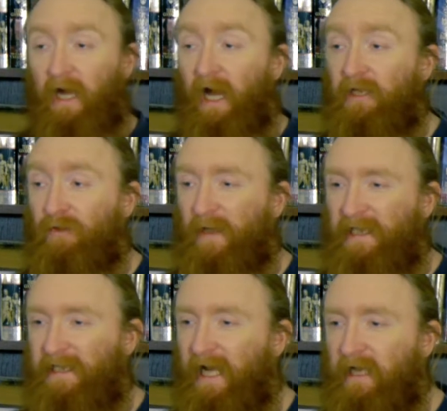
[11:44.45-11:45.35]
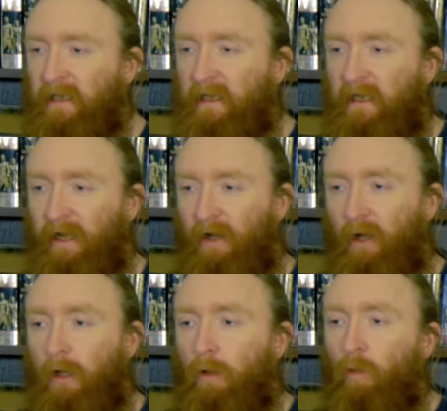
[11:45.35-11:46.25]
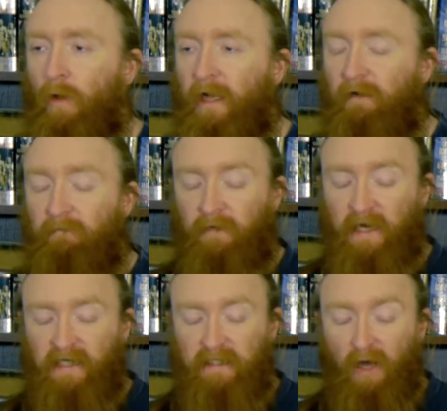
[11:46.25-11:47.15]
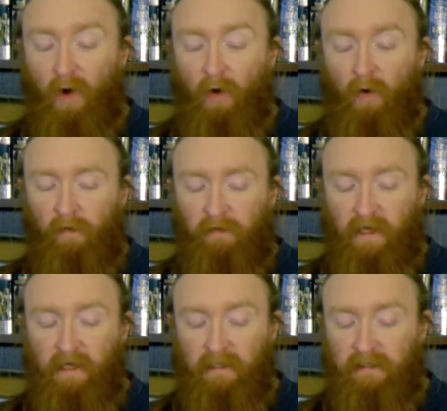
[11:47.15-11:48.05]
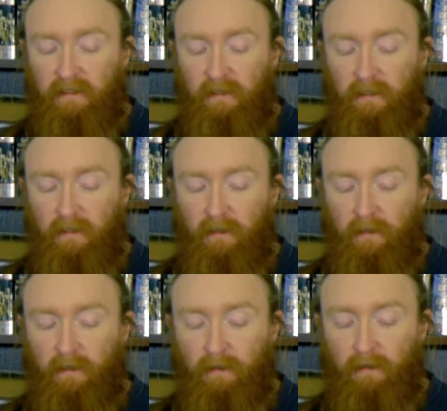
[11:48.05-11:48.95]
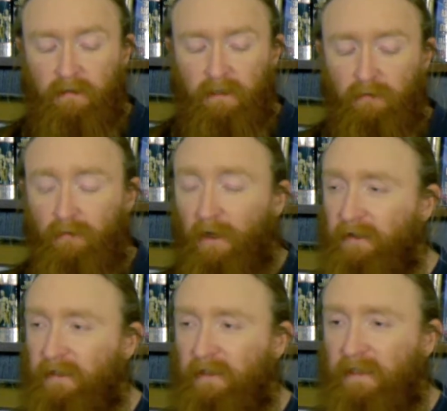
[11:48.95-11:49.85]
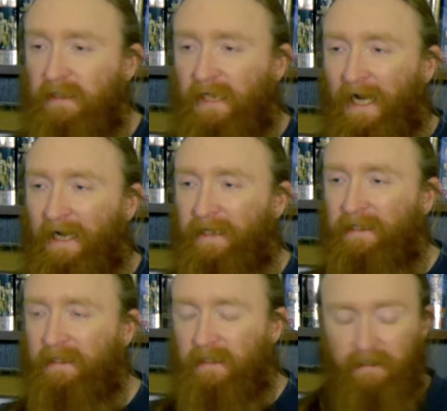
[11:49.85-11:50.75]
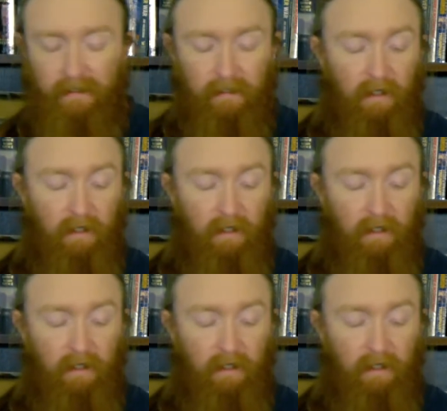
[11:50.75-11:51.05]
"As we said, we fix all things. Did you not see the signs?"